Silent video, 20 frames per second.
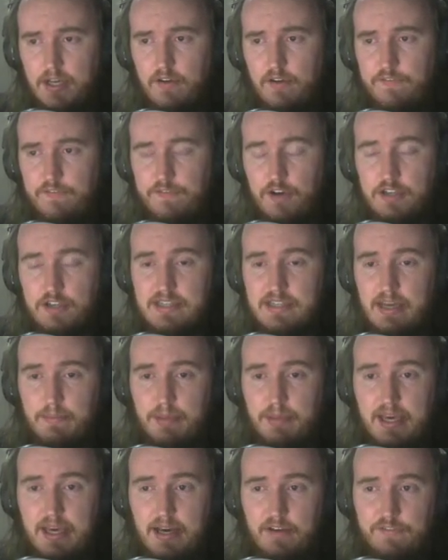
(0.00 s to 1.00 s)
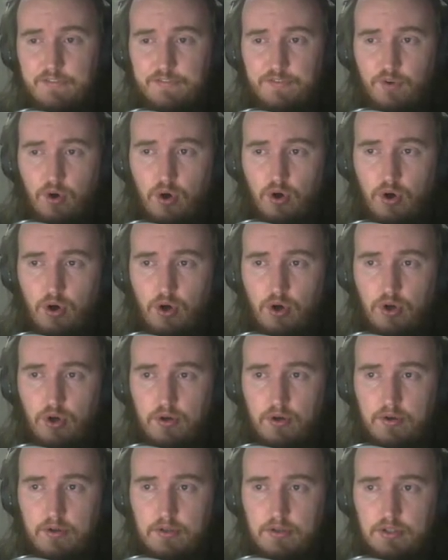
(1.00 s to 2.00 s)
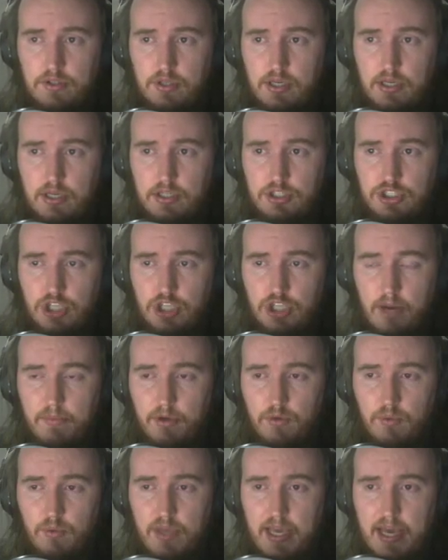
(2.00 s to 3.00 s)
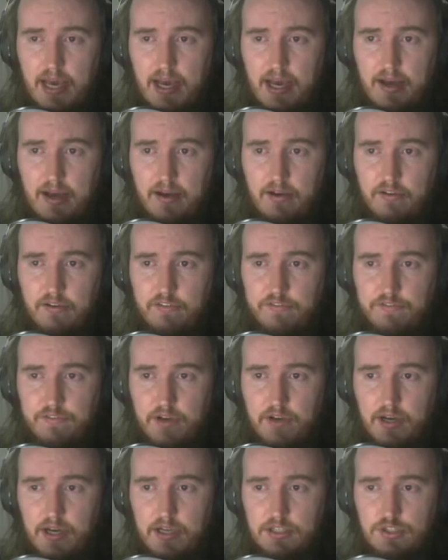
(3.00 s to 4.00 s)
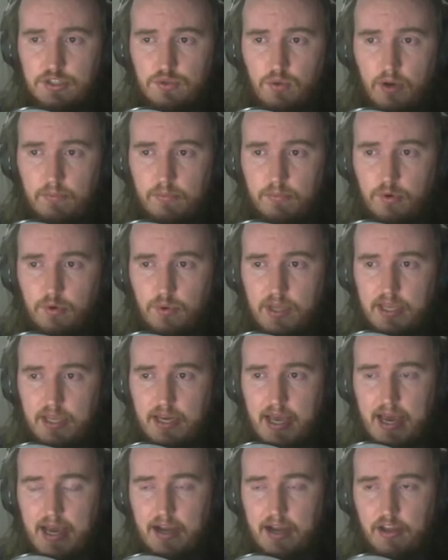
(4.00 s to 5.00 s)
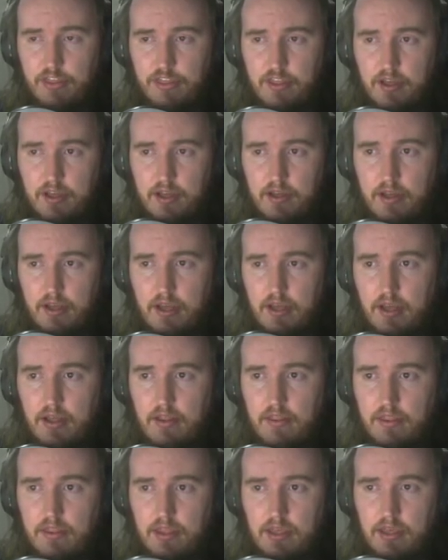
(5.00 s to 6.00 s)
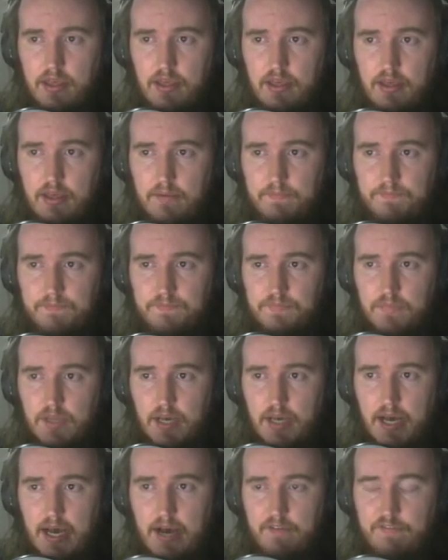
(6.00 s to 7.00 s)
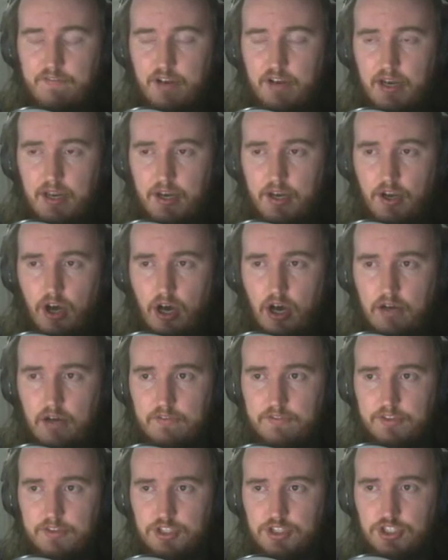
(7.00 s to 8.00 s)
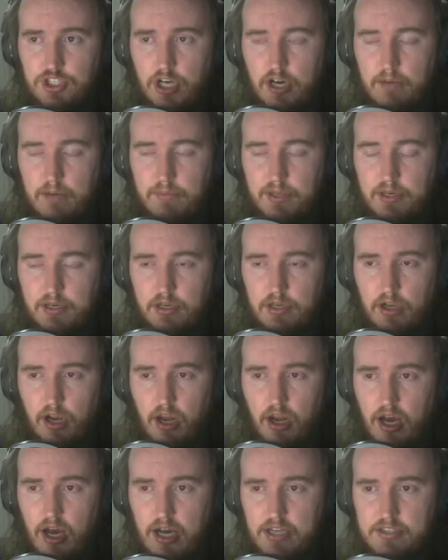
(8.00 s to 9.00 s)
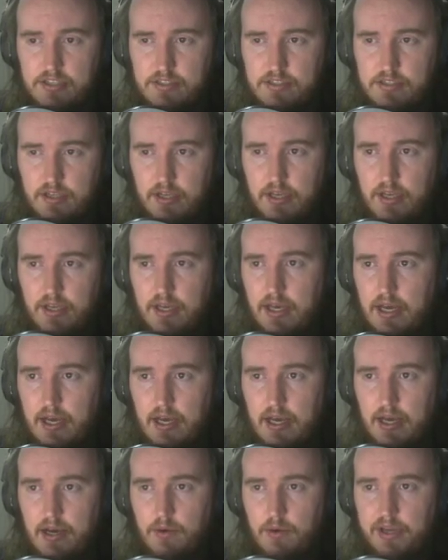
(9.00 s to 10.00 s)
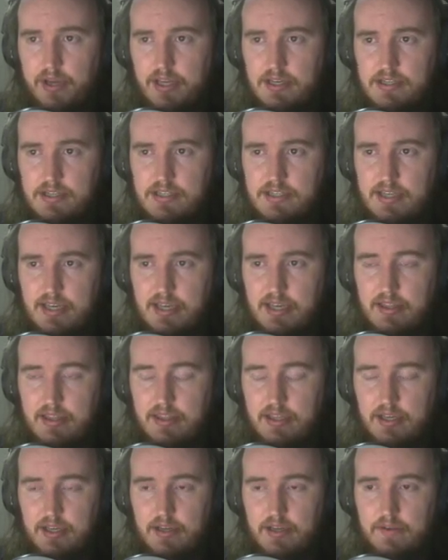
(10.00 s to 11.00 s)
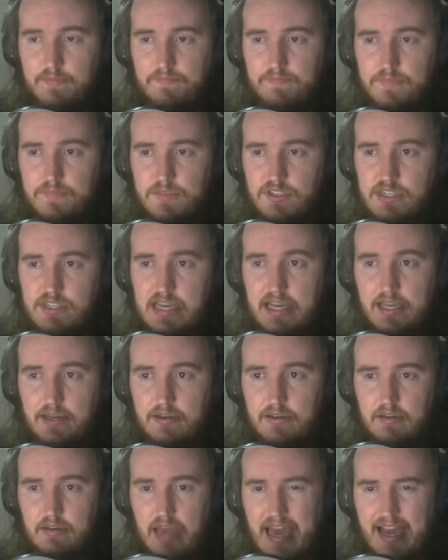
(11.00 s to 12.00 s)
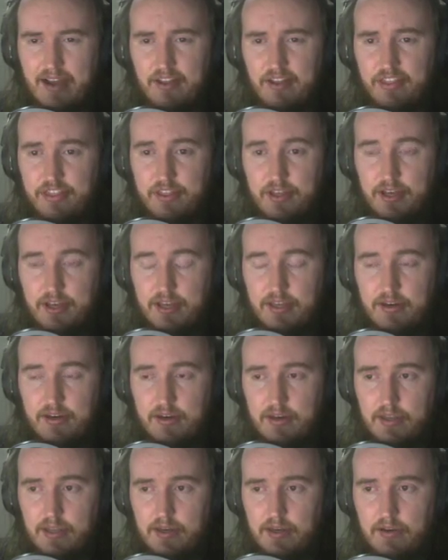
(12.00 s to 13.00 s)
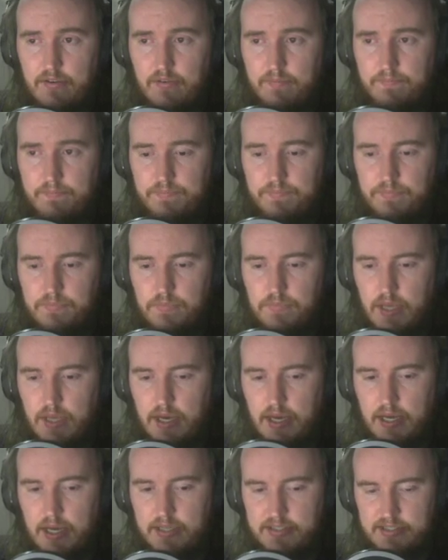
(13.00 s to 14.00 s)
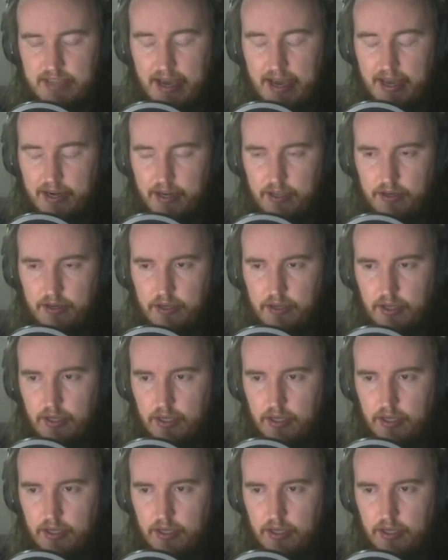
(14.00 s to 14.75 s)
First up here for Shaman, we have Swamp Queen Hagatha, the villain of the Shaman class. We're going to see the second Hagatha in a standard,